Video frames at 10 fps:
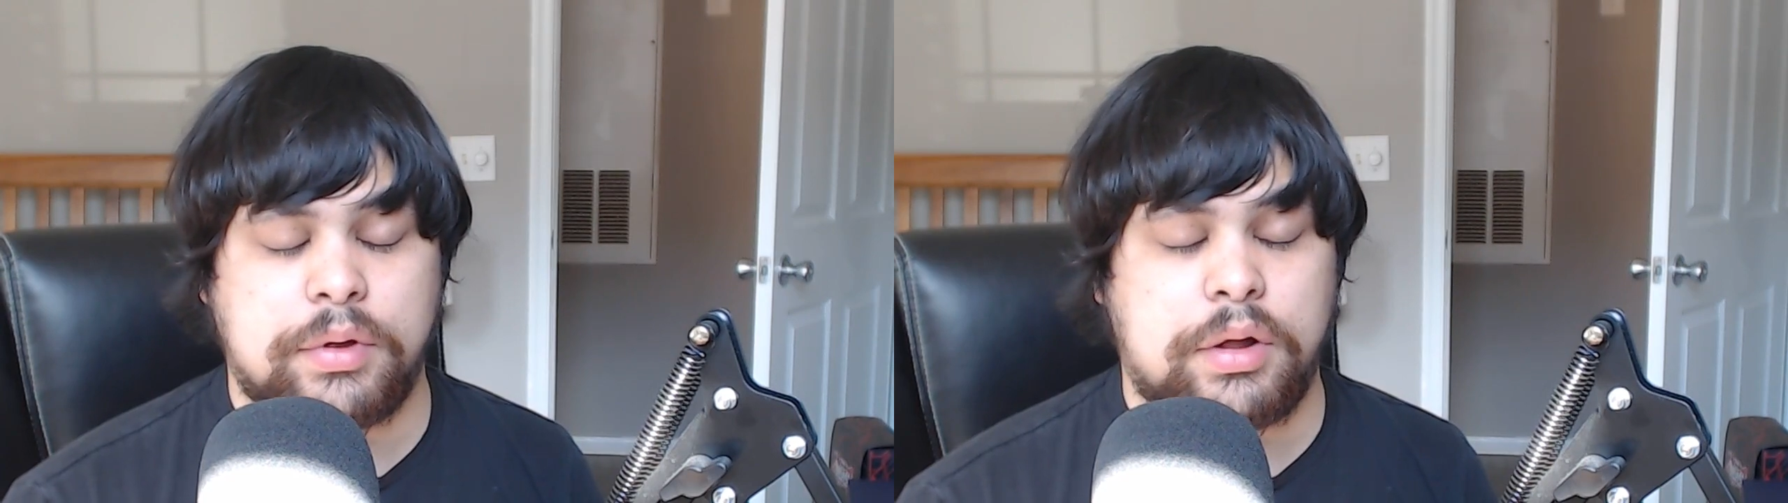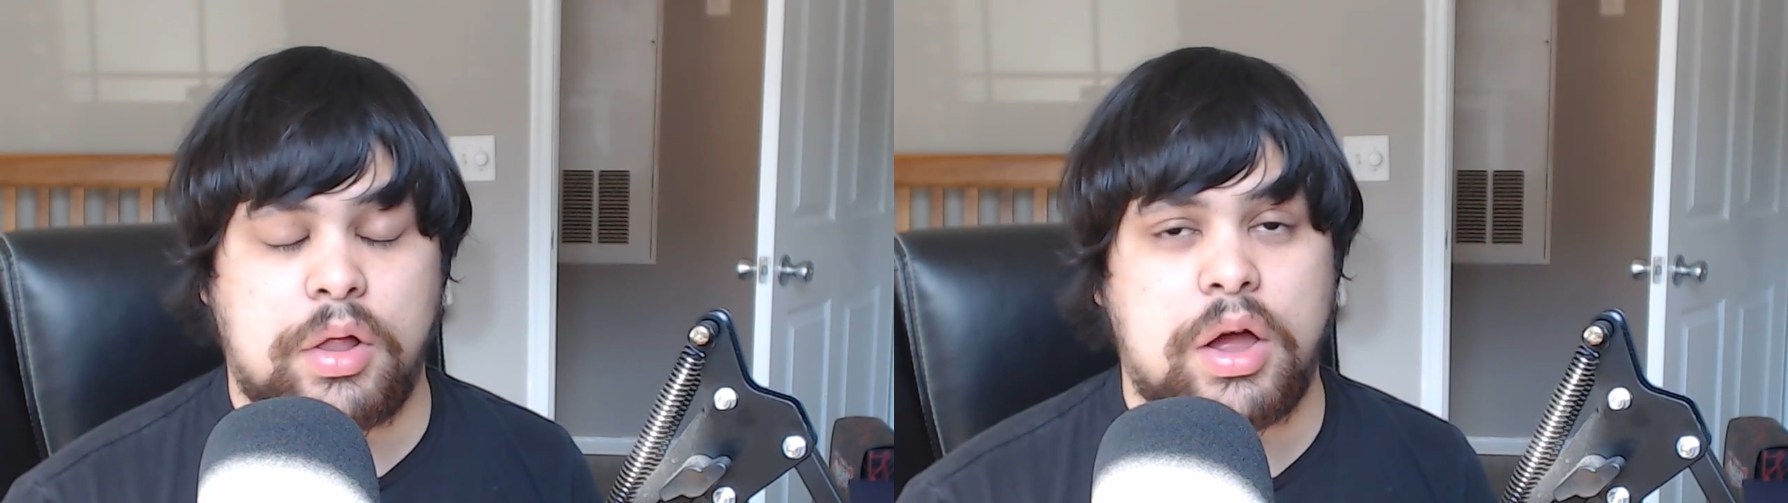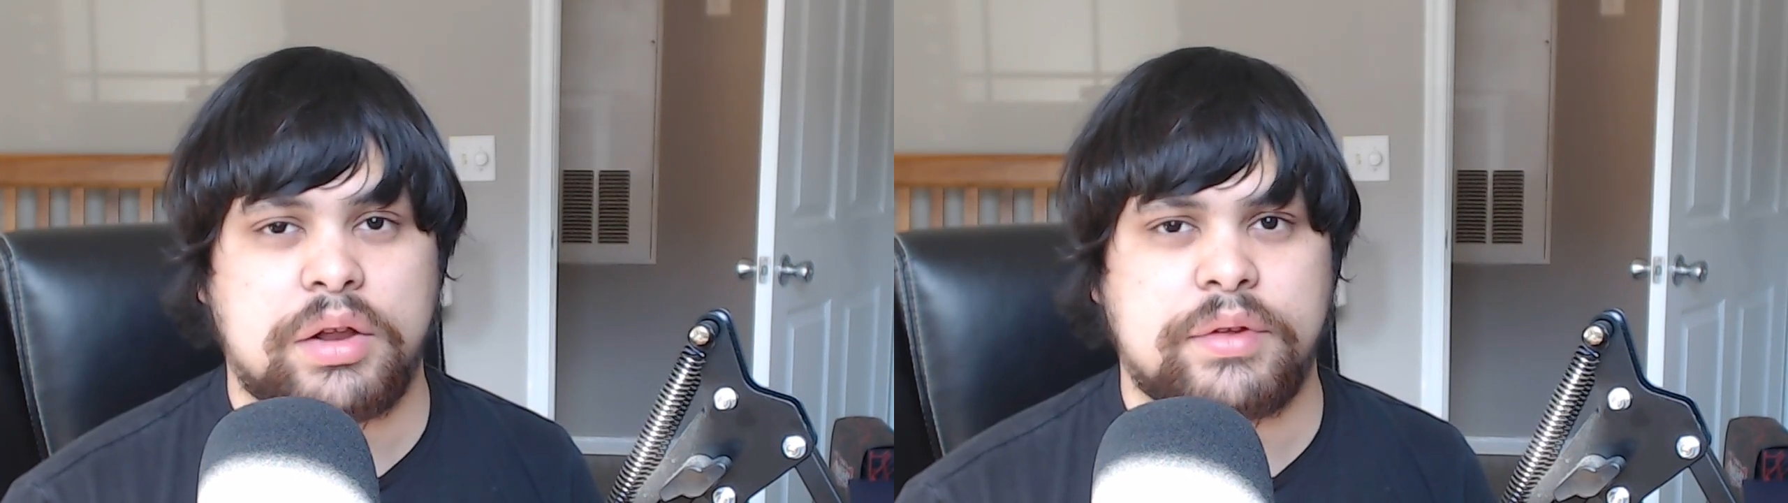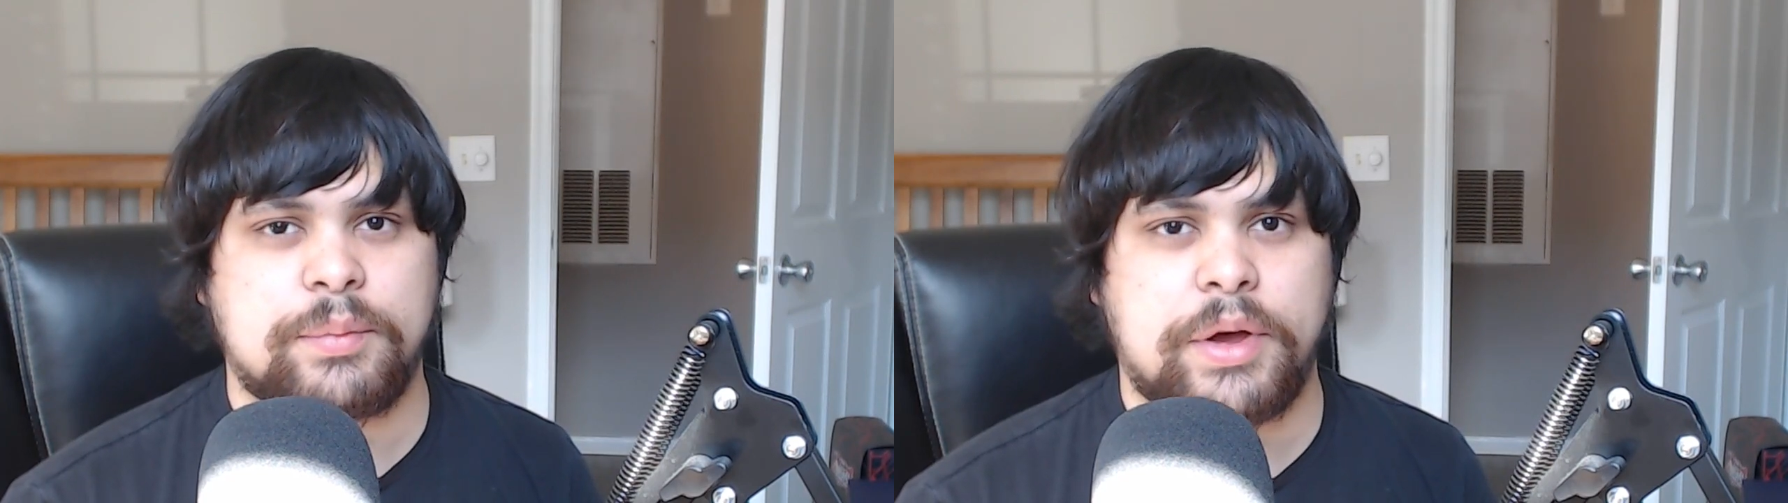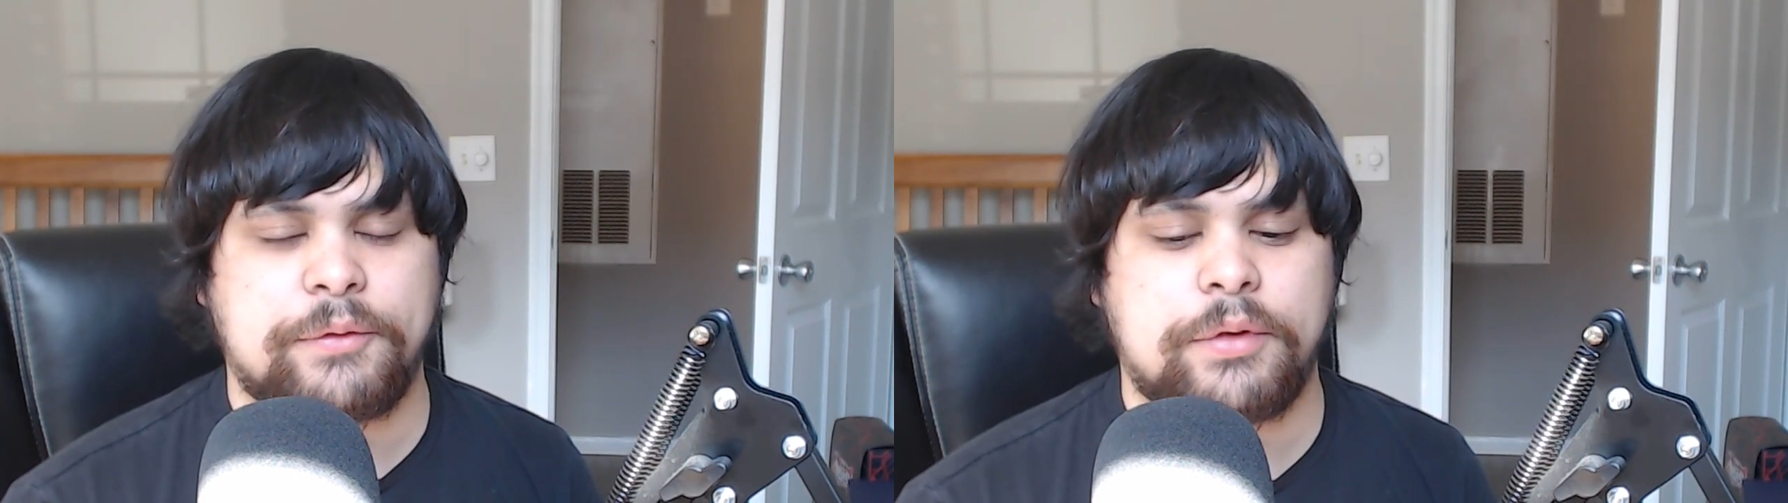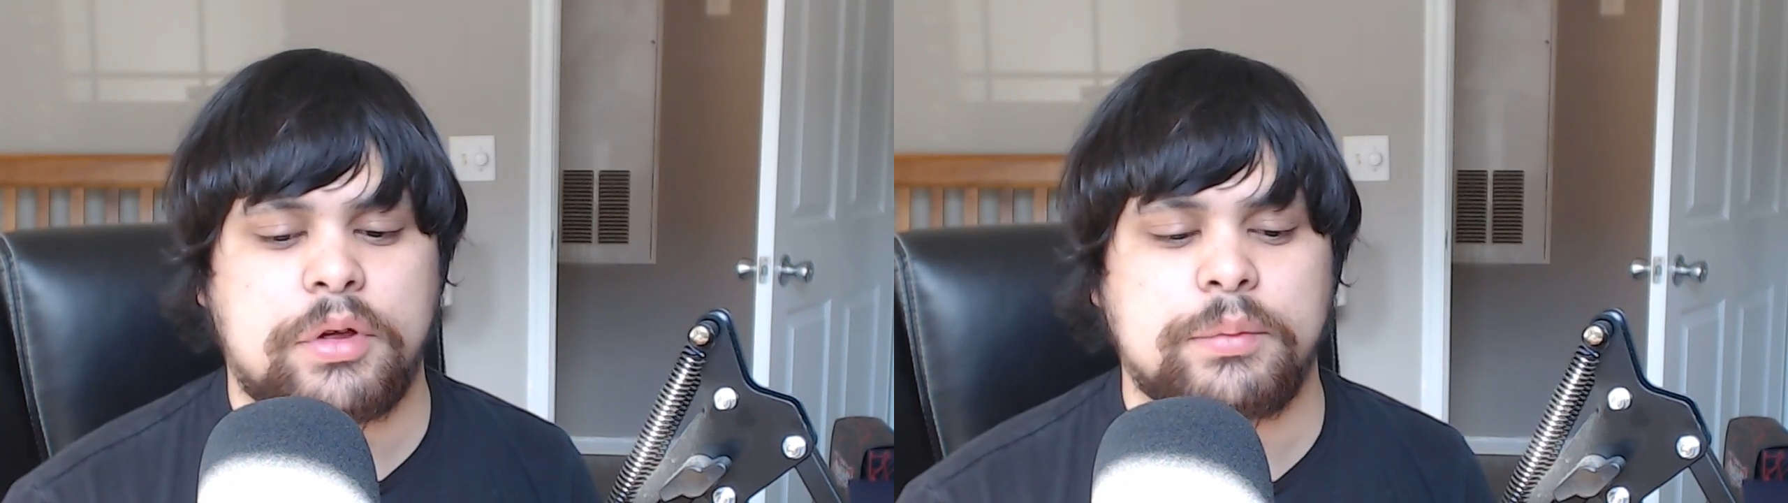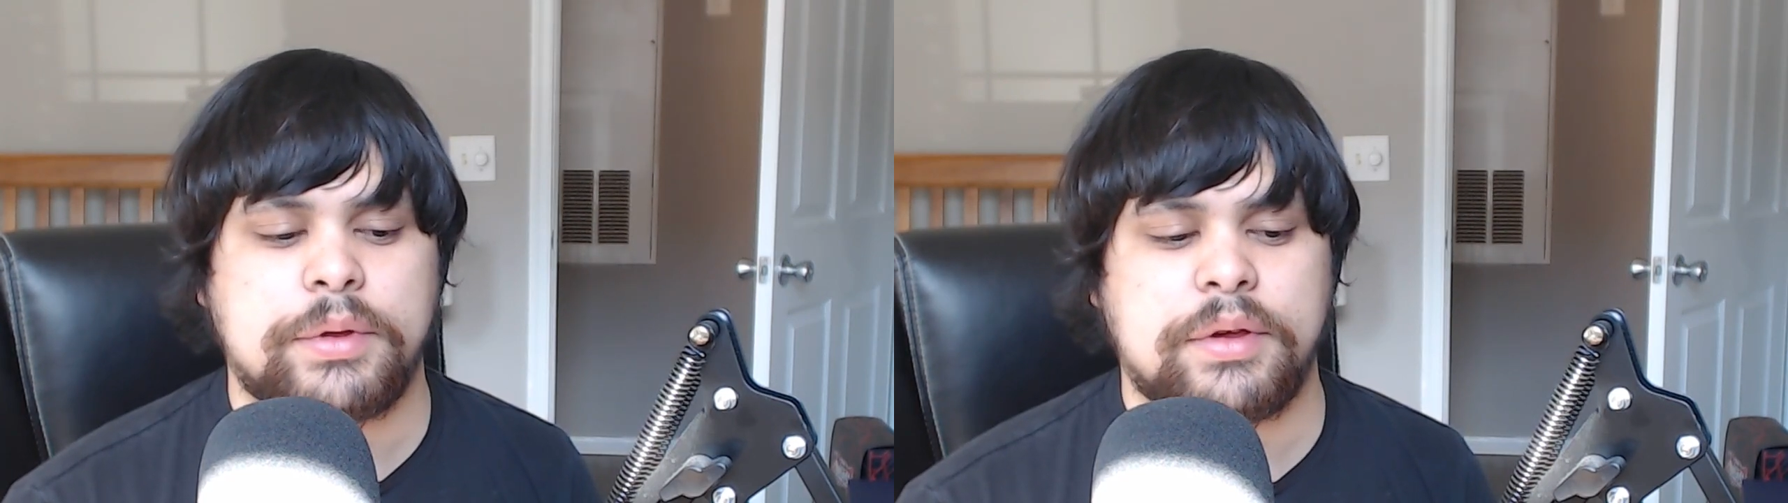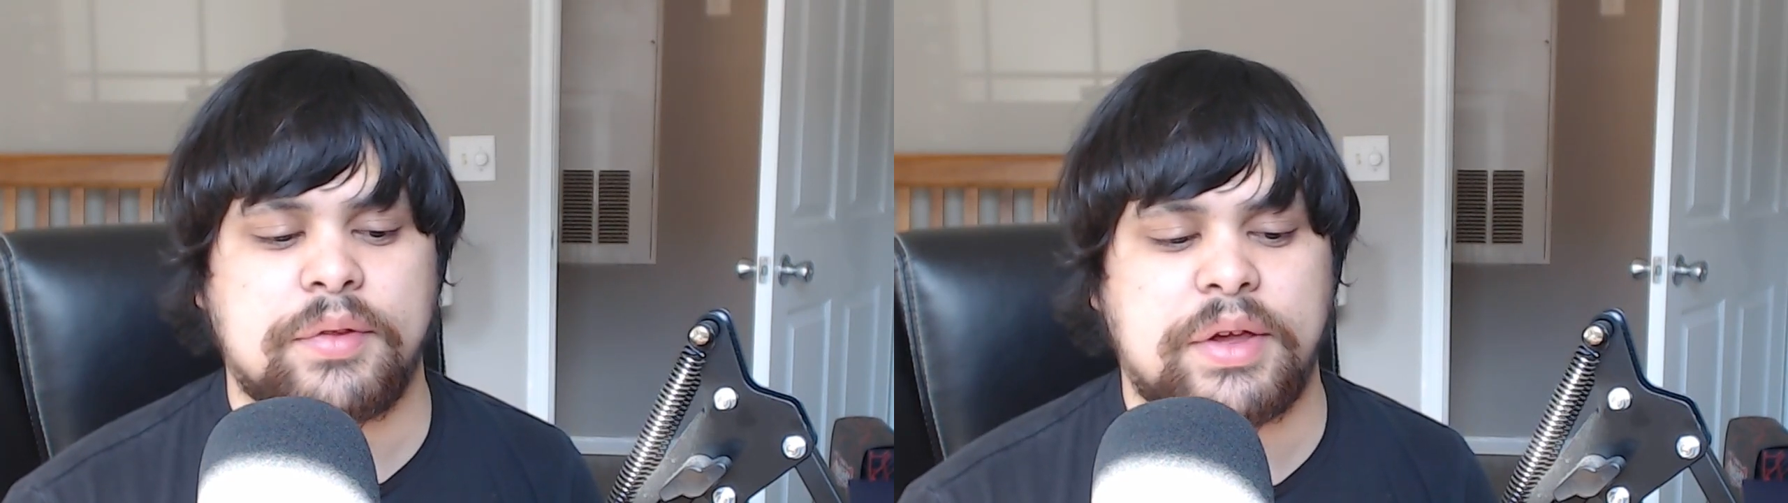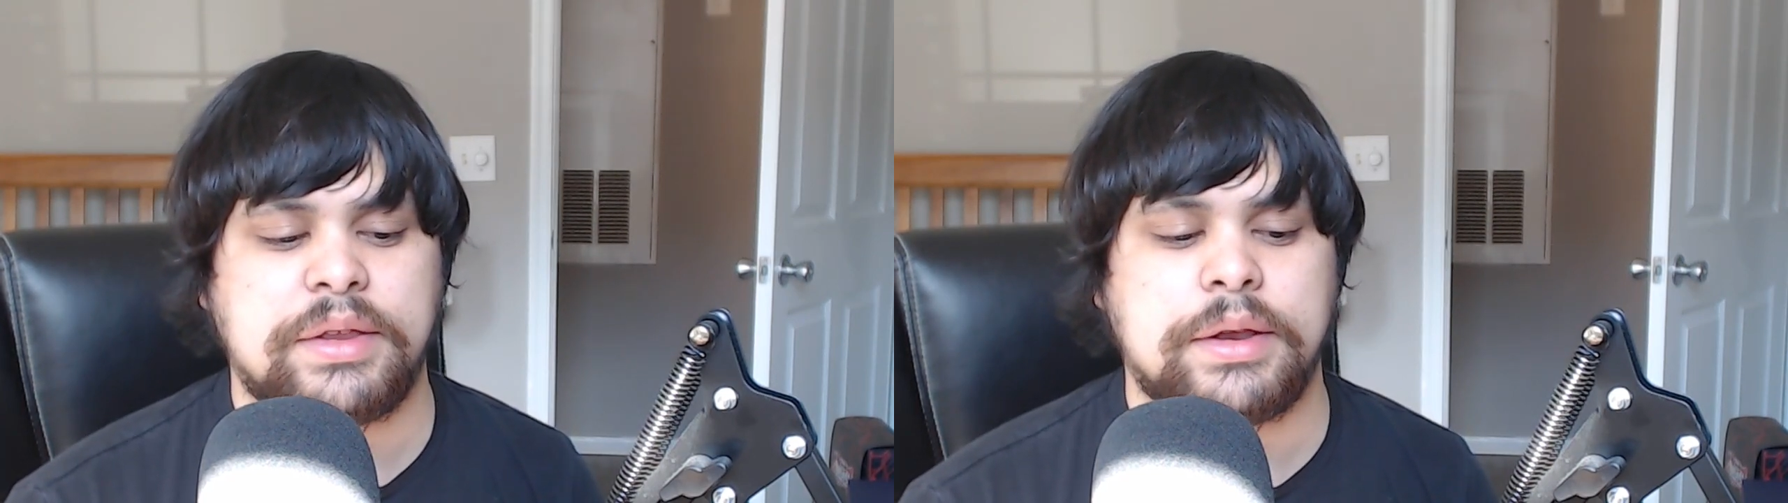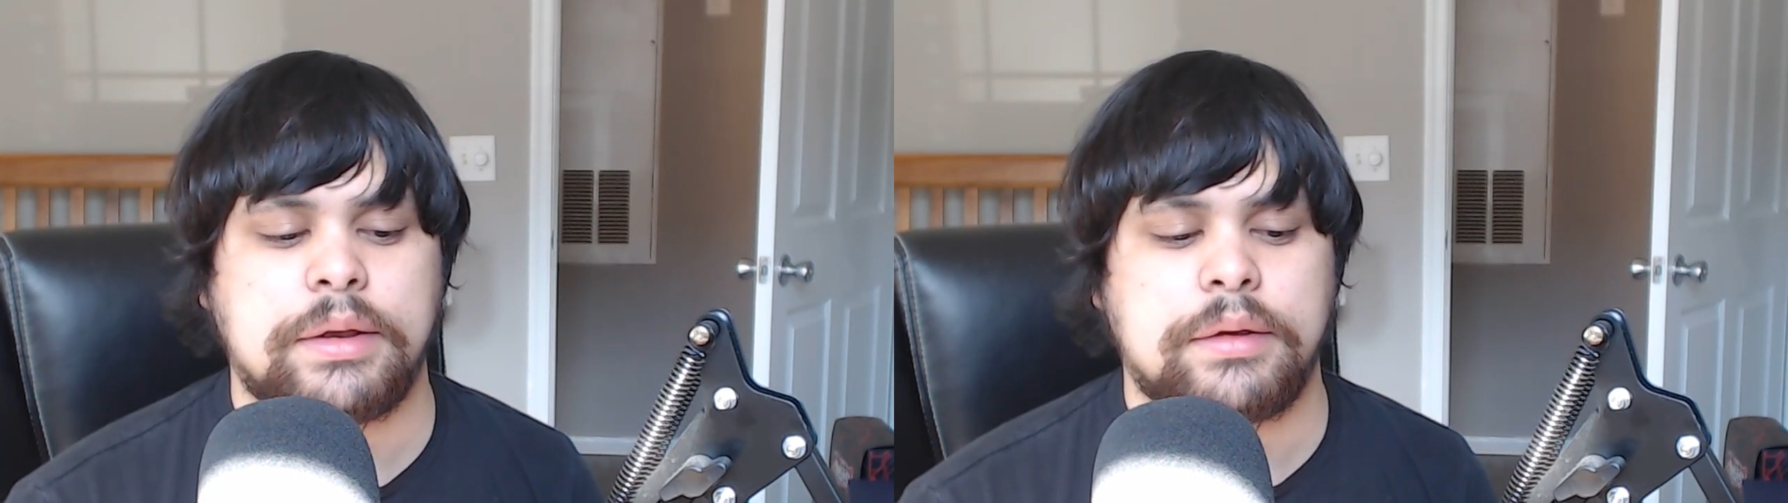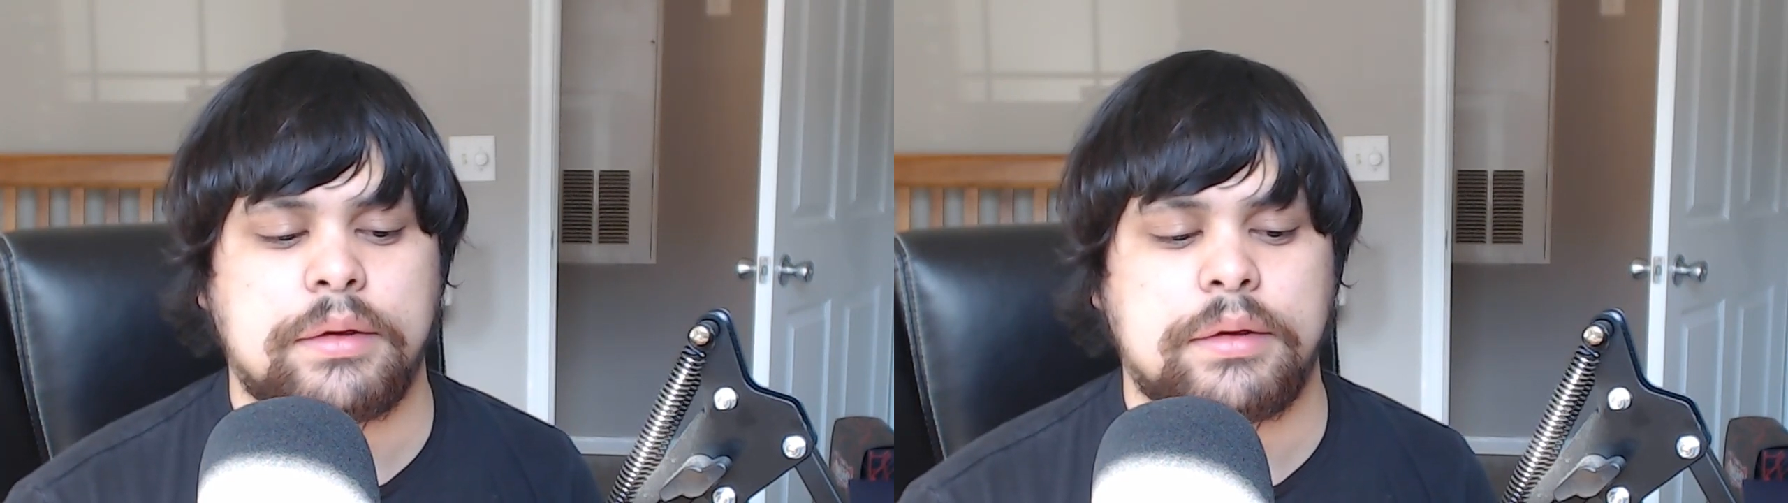a lot of it's my fault because I didn't